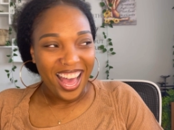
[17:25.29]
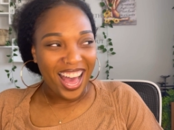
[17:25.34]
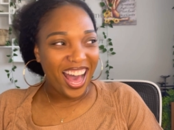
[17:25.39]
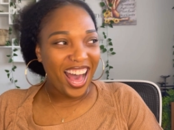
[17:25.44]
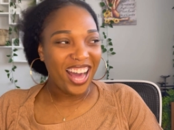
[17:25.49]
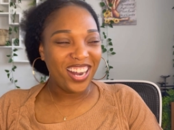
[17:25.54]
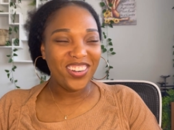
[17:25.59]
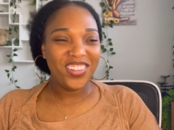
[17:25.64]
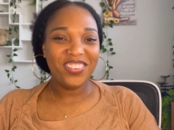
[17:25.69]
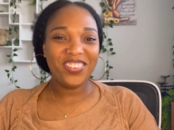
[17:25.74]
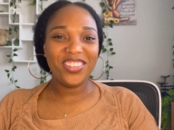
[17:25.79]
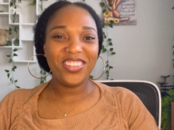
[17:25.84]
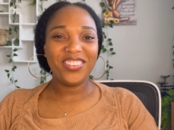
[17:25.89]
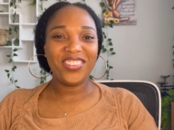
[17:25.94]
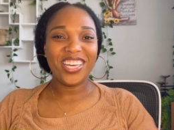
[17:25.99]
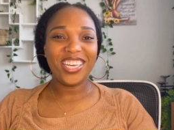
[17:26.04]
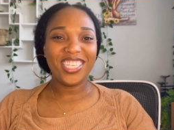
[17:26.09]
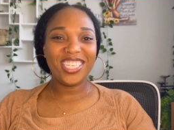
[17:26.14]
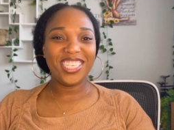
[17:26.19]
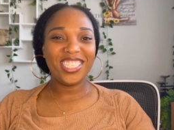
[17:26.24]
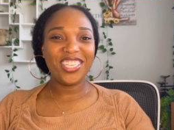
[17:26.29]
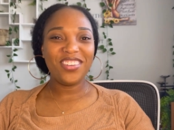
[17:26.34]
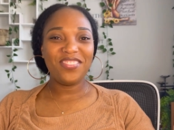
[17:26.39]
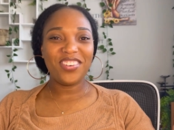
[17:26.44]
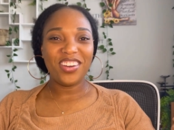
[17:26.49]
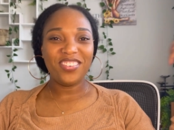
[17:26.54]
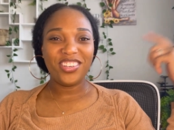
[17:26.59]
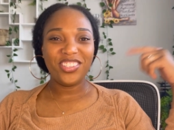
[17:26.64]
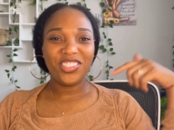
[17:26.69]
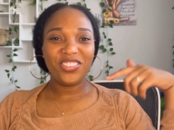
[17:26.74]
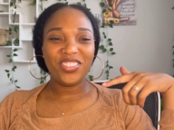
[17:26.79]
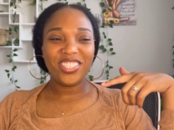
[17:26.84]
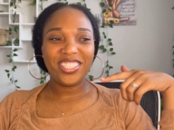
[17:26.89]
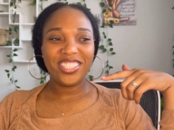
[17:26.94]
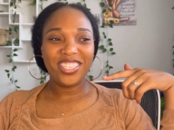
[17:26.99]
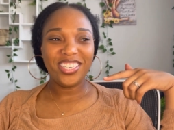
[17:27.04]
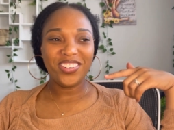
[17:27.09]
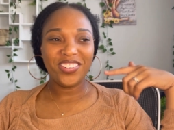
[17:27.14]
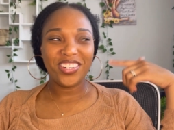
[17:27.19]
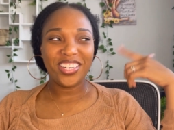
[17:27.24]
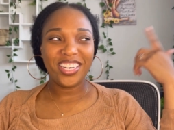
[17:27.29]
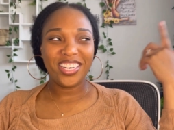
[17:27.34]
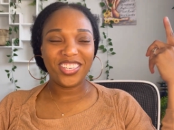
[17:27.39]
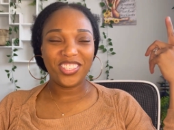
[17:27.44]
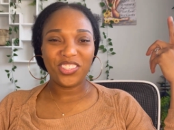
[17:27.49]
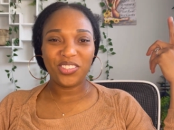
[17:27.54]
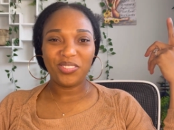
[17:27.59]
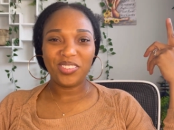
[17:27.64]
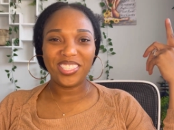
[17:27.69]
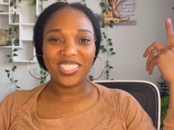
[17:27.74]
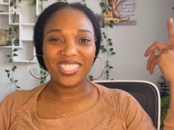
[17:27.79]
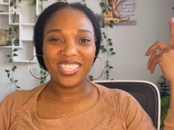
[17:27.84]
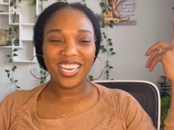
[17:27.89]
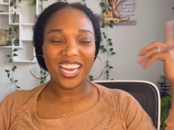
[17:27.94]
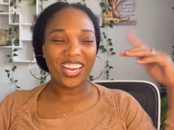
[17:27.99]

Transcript: I don't even know, is it 500 BC or 800 BC?